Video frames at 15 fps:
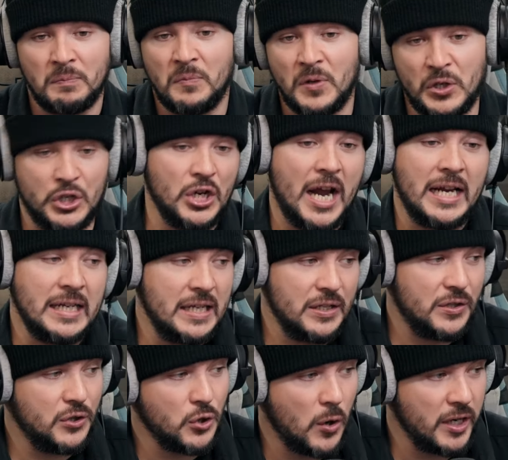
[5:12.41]
The
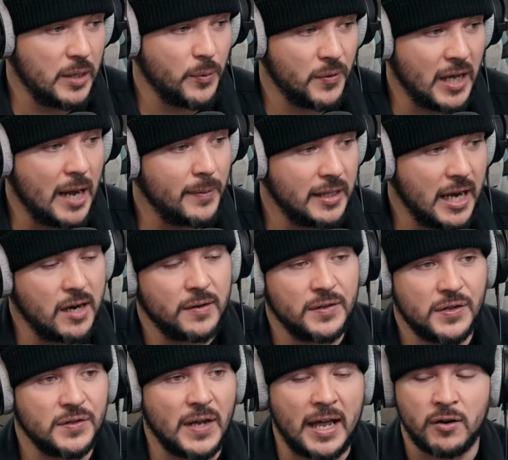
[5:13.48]
Cheneys joining up with Kamala
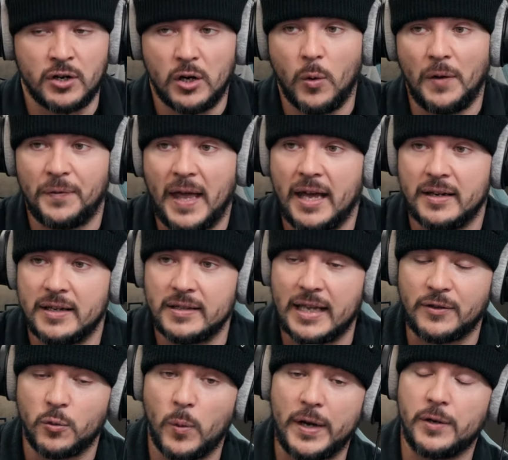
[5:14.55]
Harris is, I don't know what that is.
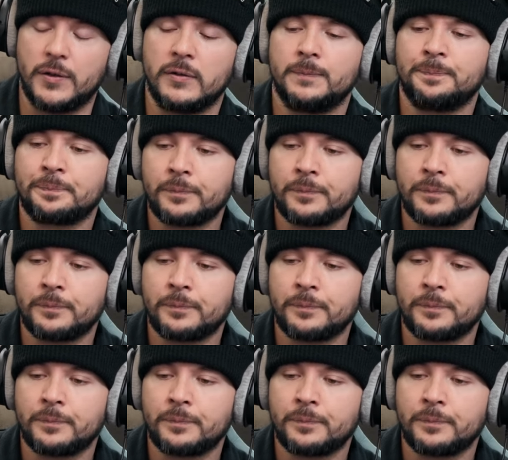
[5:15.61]
That's weird.